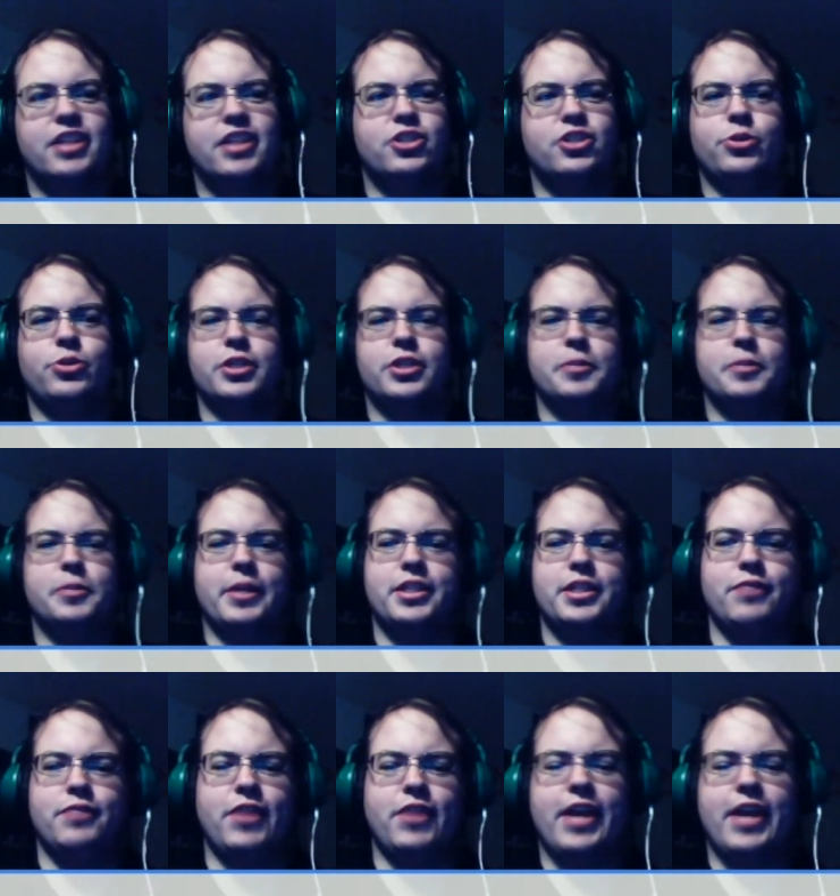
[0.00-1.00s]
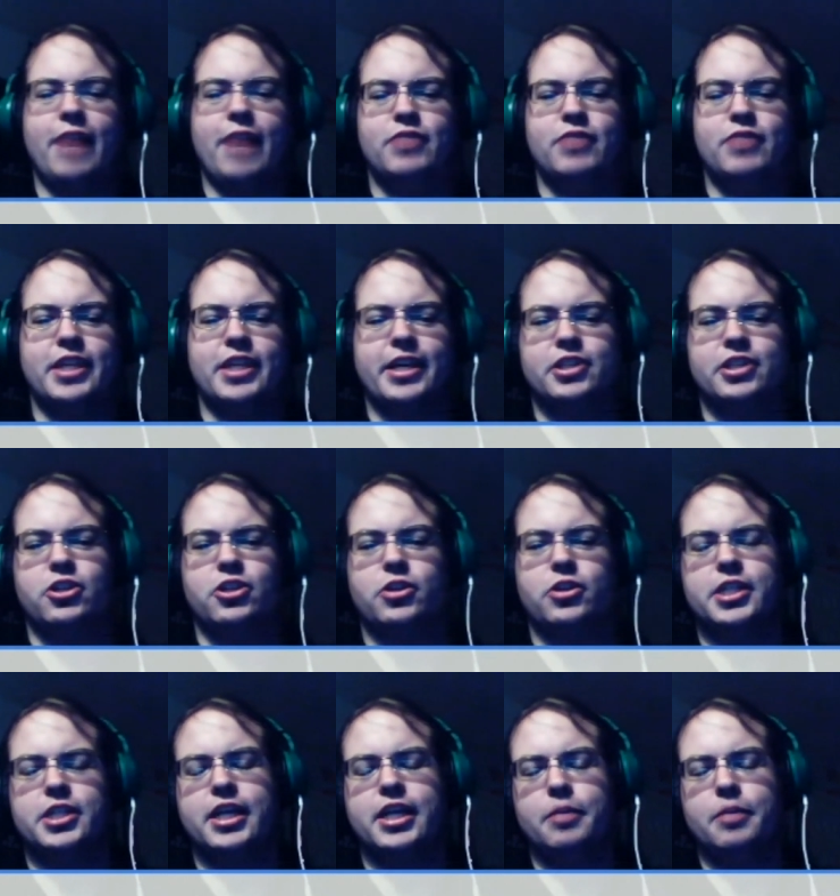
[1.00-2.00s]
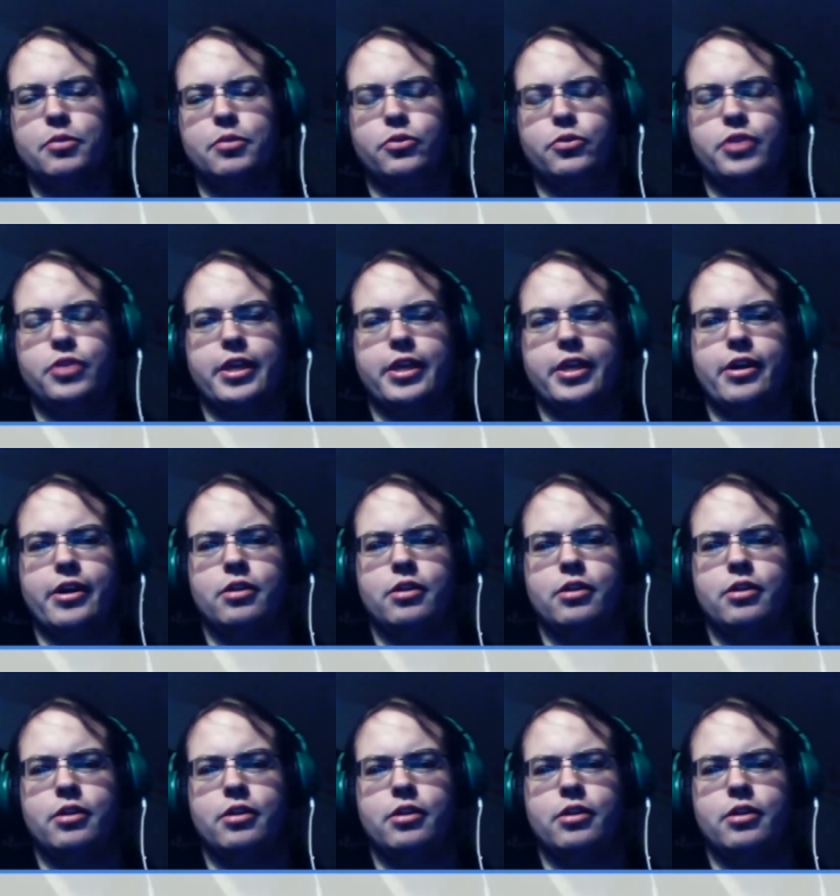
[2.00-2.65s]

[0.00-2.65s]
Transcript: too expensive. They'd have to kickstart to get a booth there.